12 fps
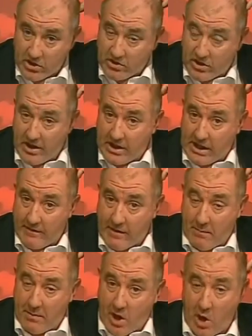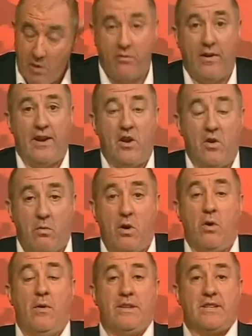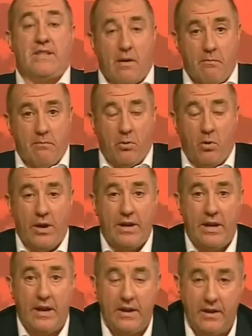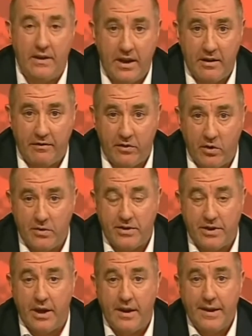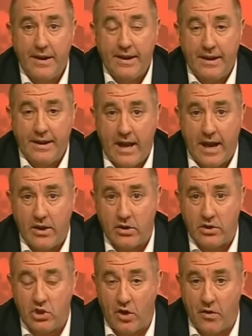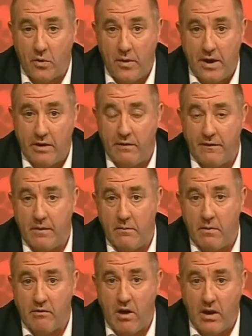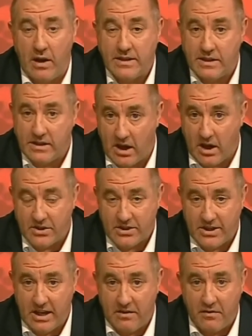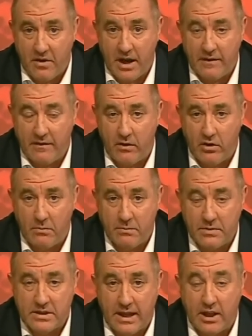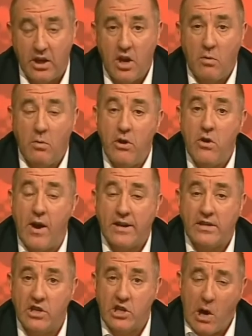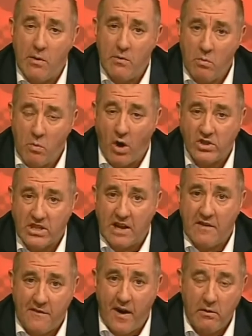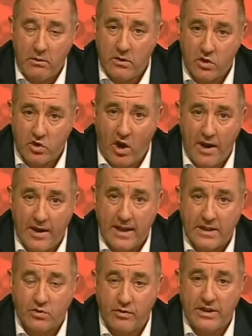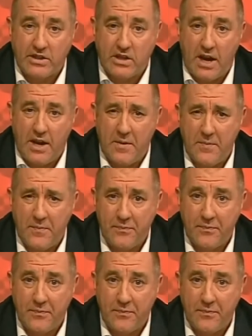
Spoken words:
God you didn't give up, and hopefully you will at some point in the near future get your shot, the winner of the Morales and Garcia fight, if I'm not mistaken. Will you actually go and watch that fight? Will you try and get to ringside?